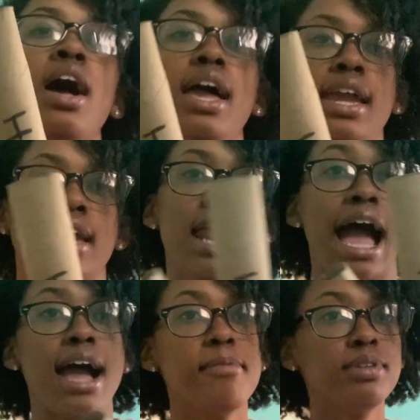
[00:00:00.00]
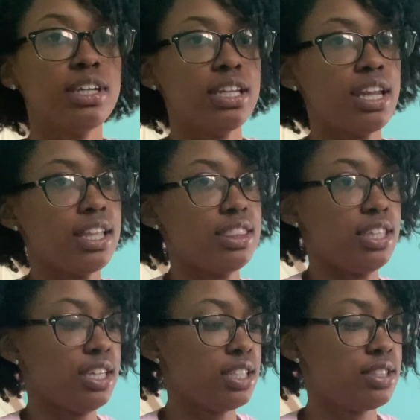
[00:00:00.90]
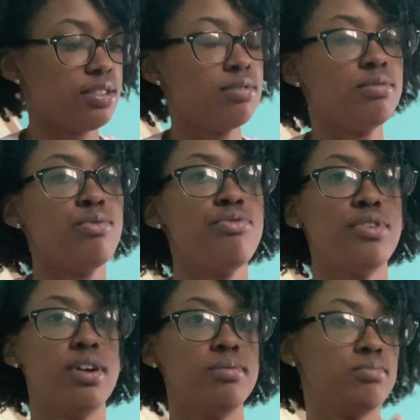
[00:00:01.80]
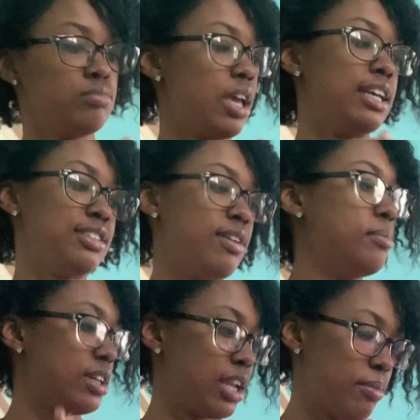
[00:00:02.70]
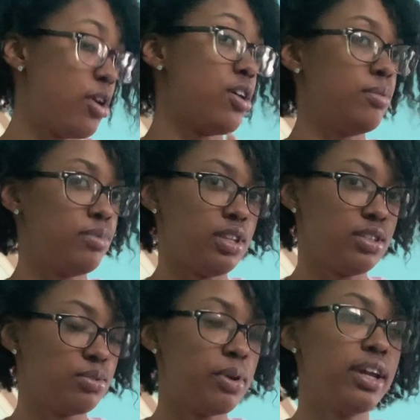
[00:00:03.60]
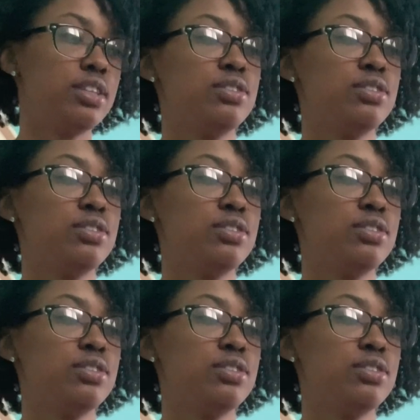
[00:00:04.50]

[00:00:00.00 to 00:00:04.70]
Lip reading: And I'm looking at this from as if I'm at my arm this way.